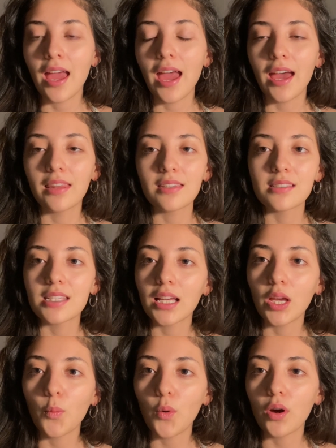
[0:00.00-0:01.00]
and the
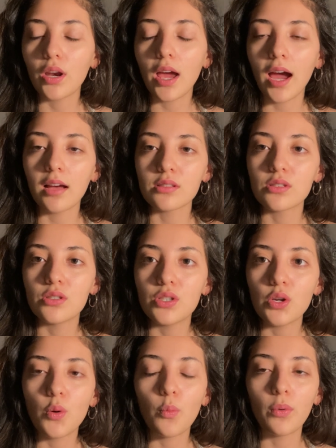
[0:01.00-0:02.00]
second one has to
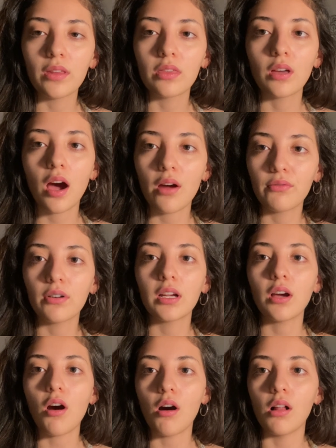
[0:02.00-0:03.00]
do with covering
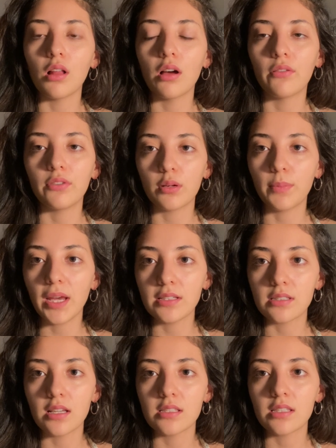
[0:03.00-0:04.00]
all of your
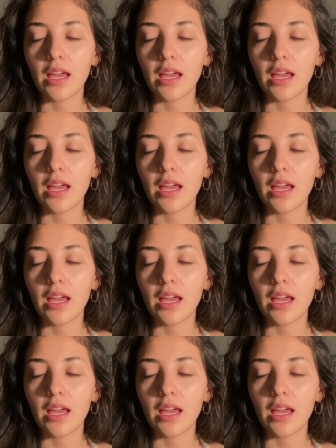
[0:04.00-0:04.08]
bases.